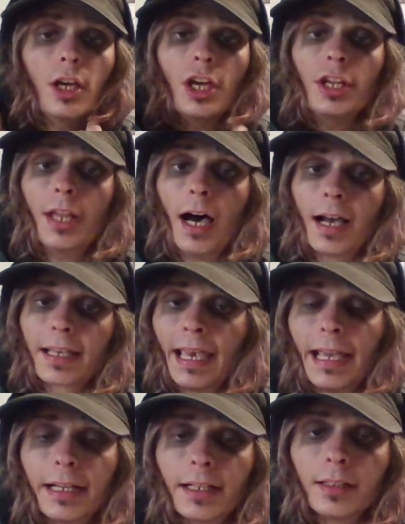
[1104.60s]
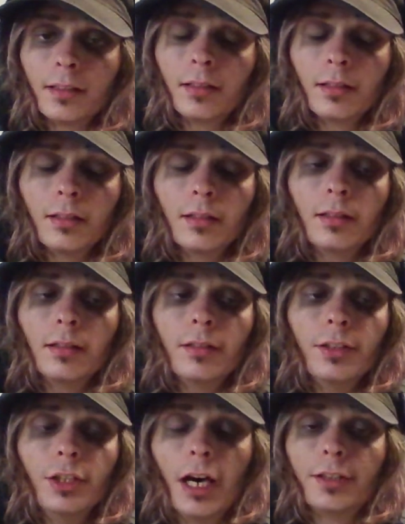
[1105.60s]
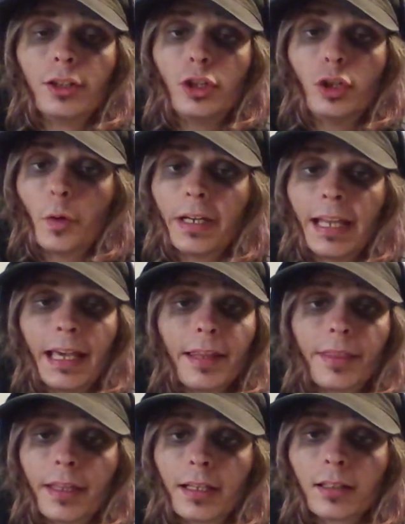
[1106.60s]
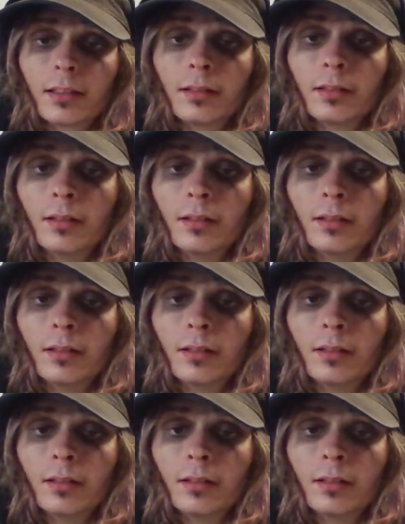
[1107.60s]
not caring, not doing anything.